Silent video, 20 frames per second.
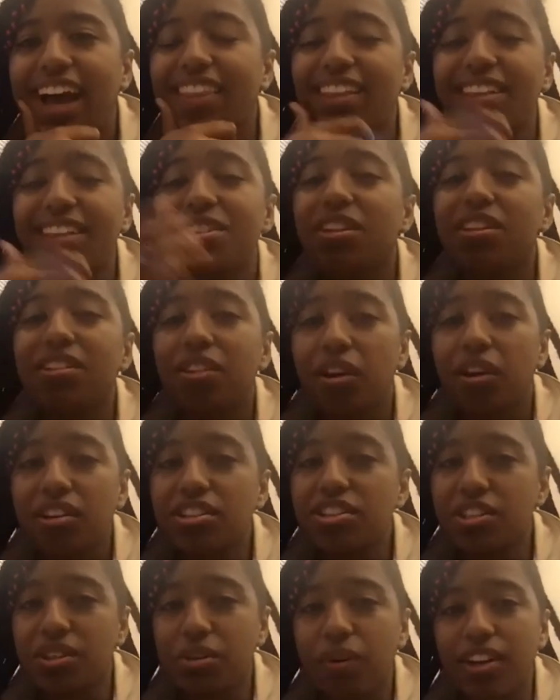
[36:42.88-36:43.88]
a
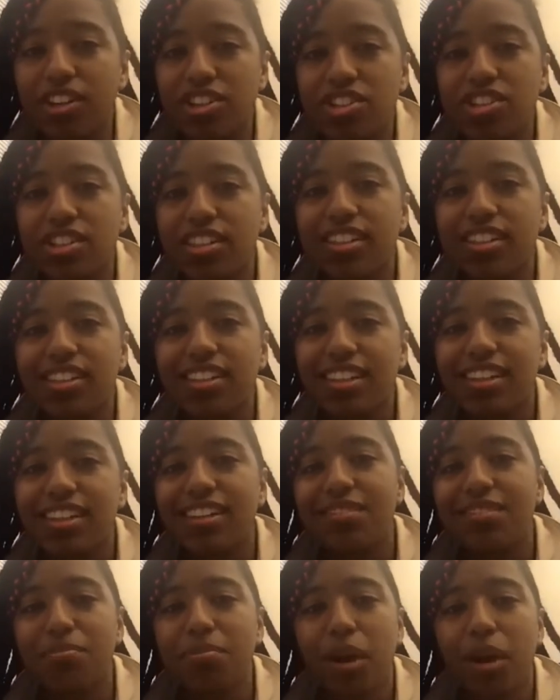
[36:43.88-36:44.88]
larger question
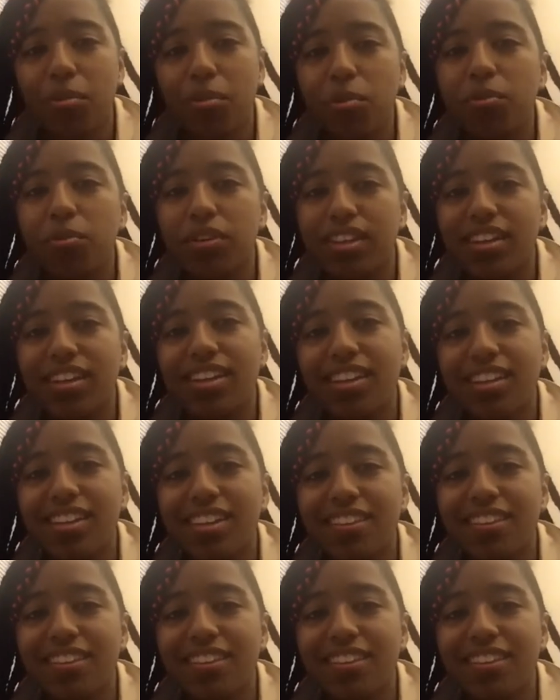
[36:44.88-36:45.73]
and probably